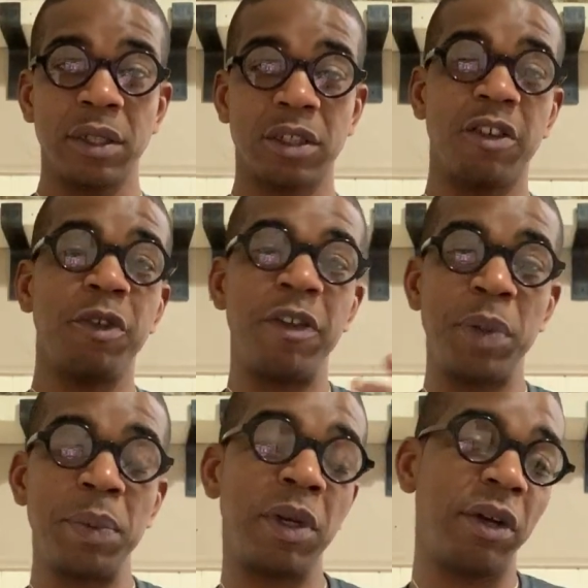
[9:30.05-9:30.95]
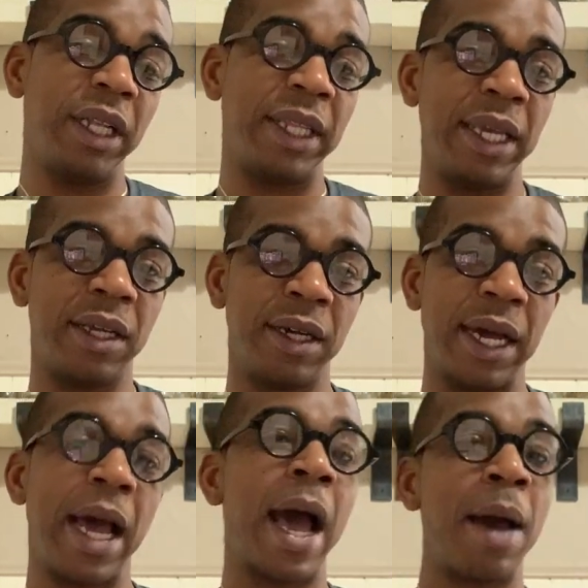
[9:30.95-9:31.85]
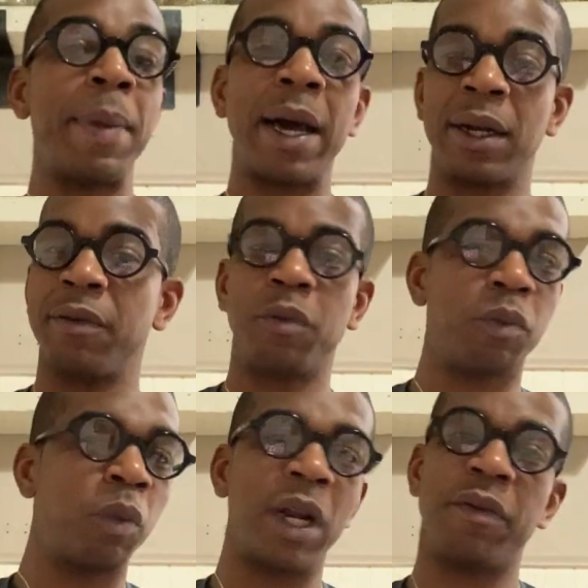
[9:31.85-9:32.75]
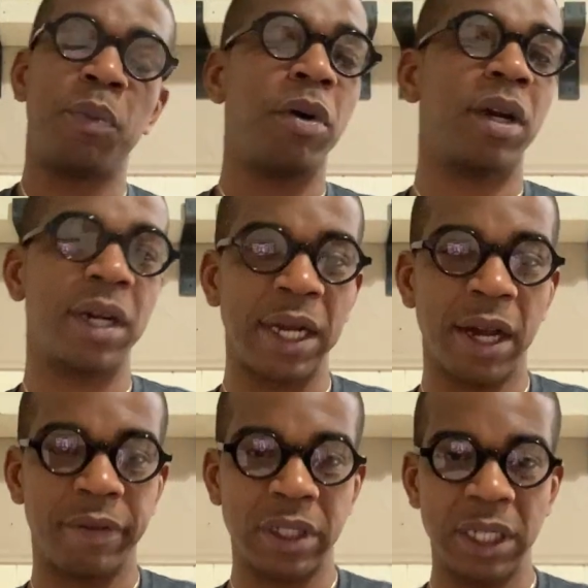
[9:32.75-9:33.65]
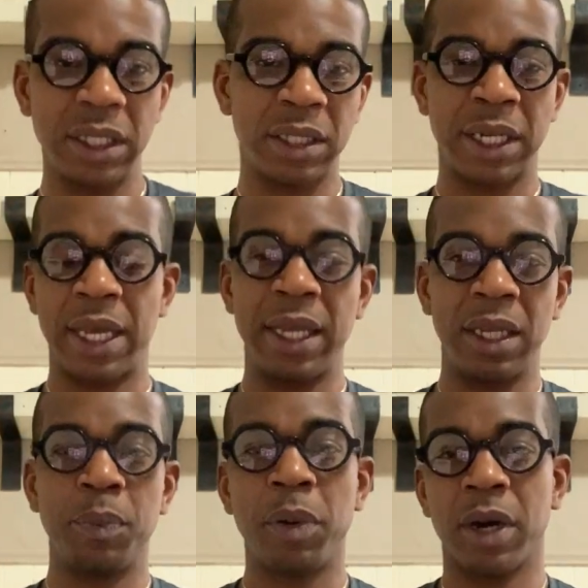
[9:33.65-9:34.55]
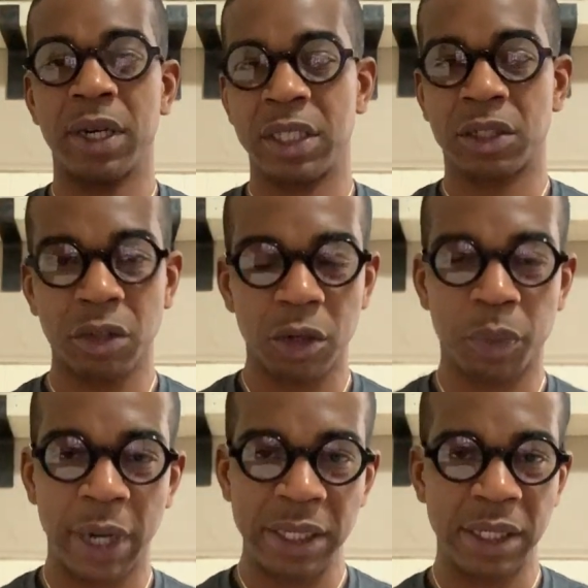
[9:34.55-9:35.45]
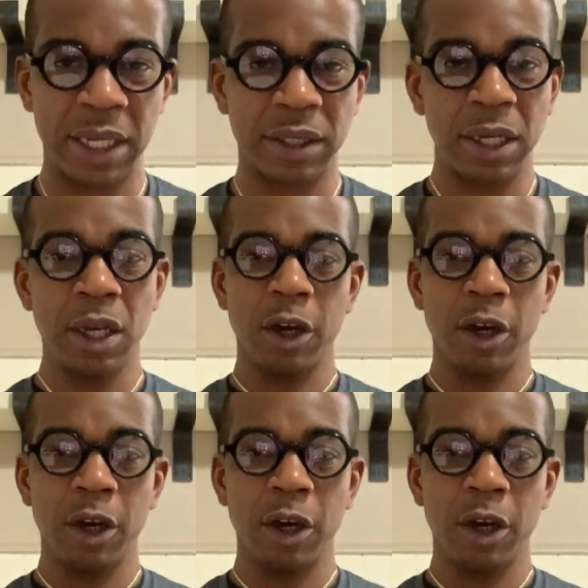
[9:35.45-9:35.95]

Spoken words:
So if people know that they could opt out of whatever part of the conversation at any part of the circle process,